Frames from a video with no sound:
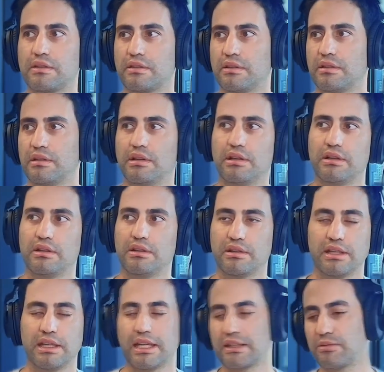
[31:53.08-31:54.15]
the
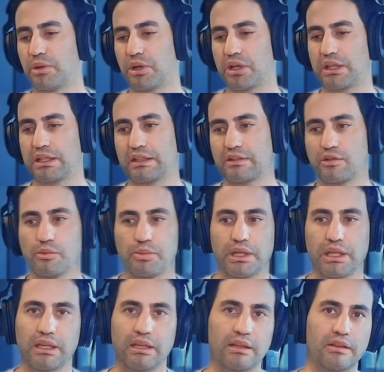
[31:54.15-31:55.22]
next market that's
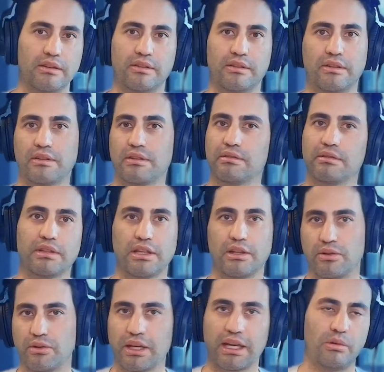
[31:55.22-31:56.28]
opening is, I don't
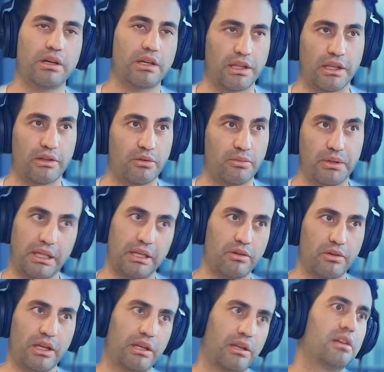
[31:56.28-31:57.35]
know, X. And then you'll be like,
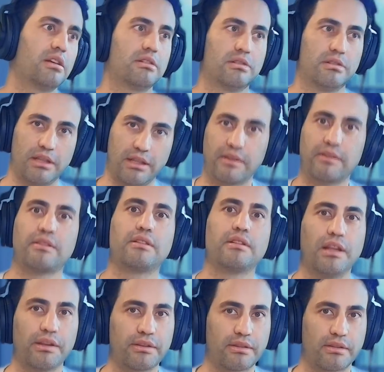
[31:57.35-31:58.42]
okay,
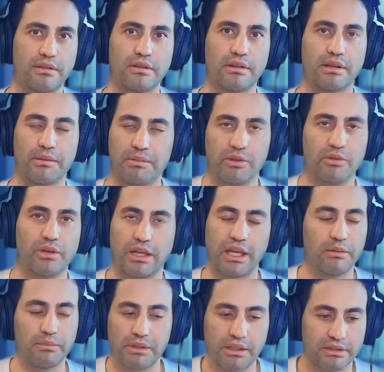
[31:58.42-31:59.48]
let me do it
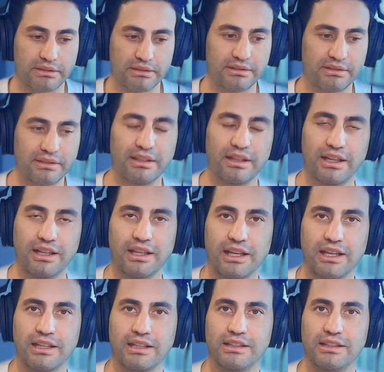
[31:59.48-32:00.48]
again because I